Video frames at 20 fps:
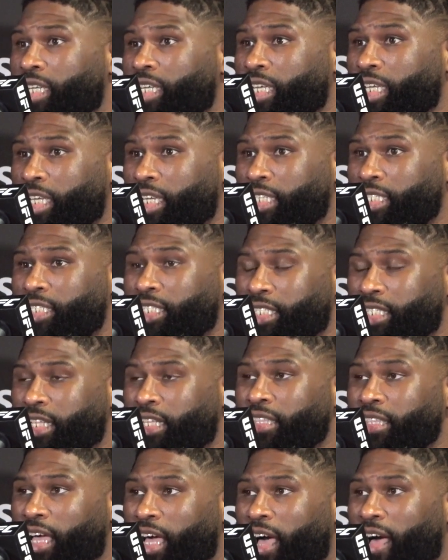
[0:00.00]
he's in the
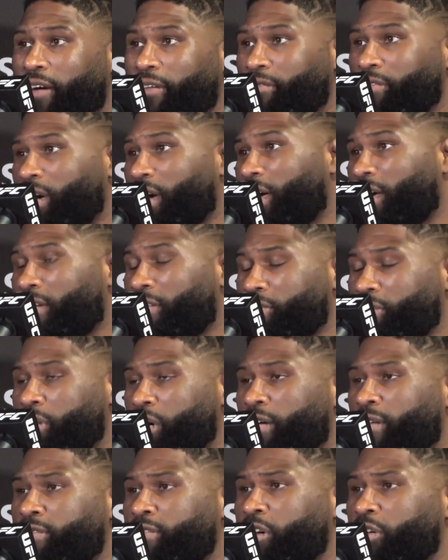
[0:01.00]
top five
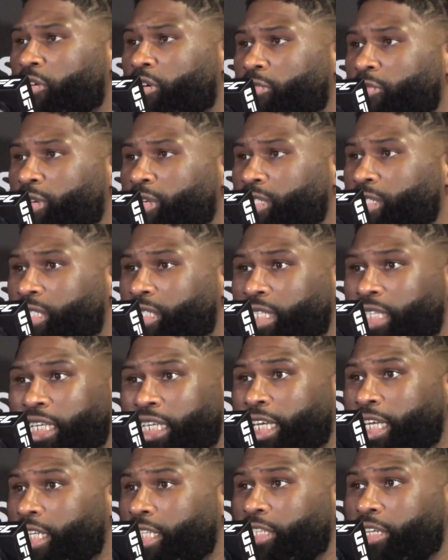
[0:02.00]
for a reason.
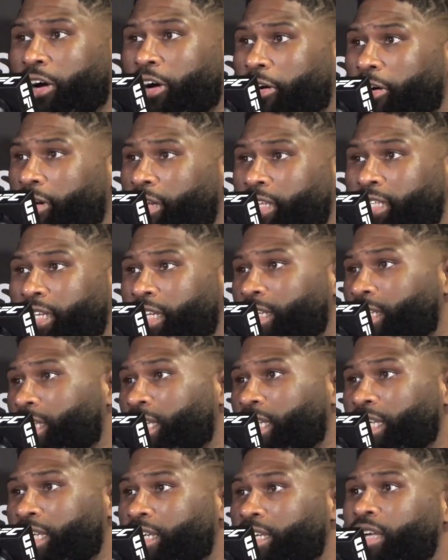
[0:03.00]
He hits hard. He doesn't
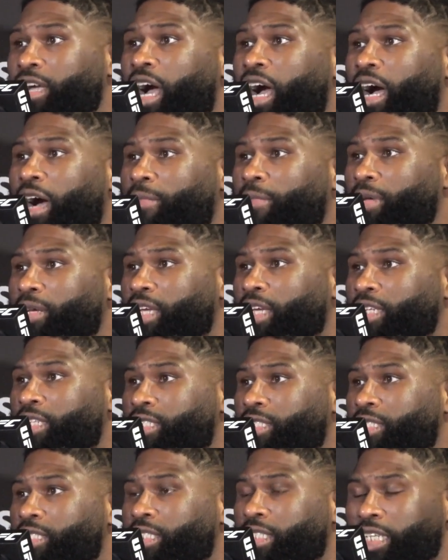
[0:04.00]
need
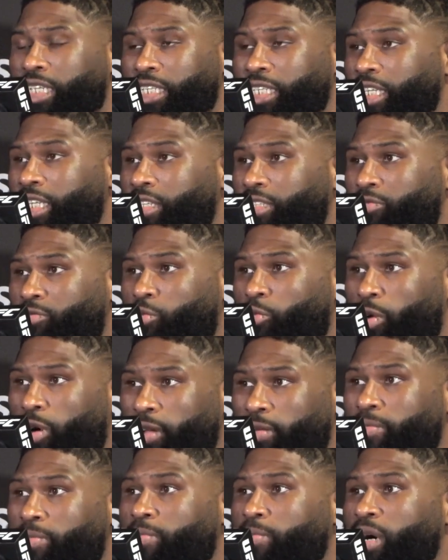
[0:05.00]
combinations. He needs
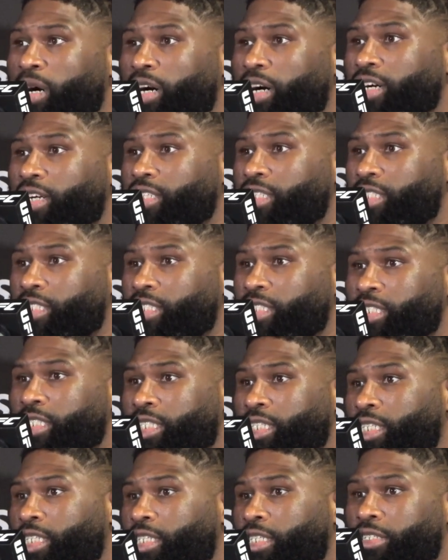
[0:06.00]
one punch.
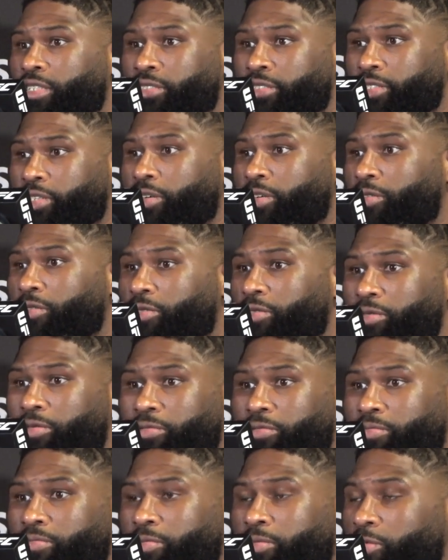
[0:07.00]

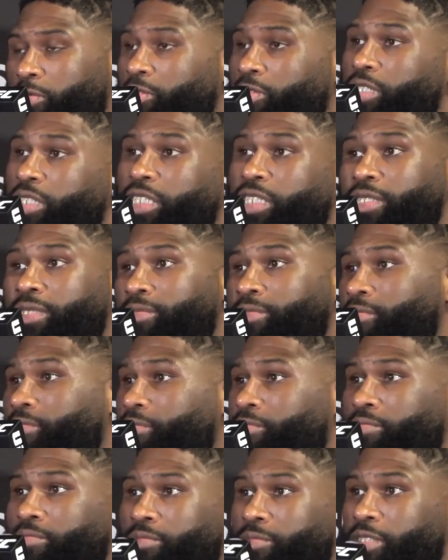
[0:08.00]
So we'll see.
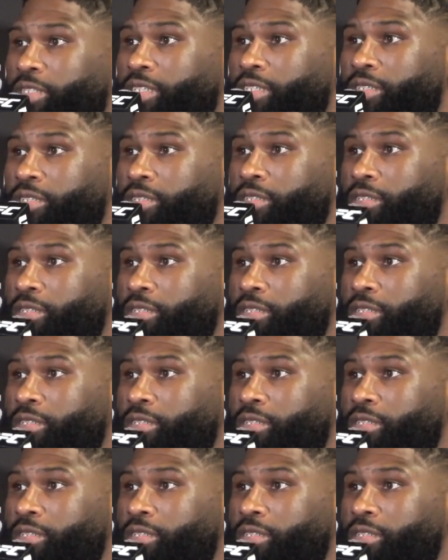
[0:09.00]
Yeah.